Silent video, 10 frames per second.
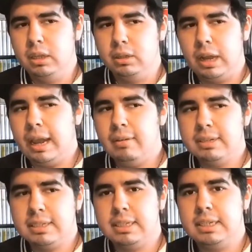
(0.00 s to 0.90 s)
no, I
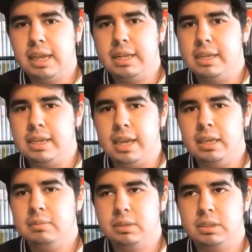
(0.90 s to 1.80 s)
haven't seen any
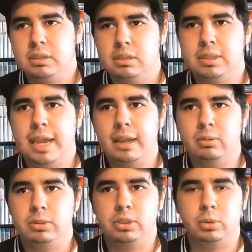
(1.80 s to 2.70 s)
games
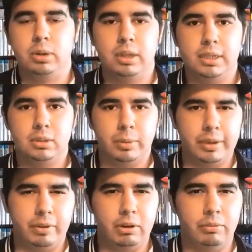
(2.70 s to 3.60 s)
tackle storylines the
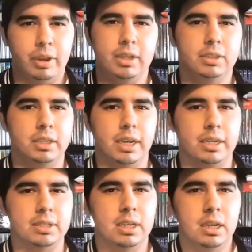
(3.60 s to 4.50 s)
way Final Fantasy
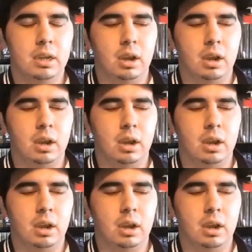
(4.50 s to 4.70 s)
has.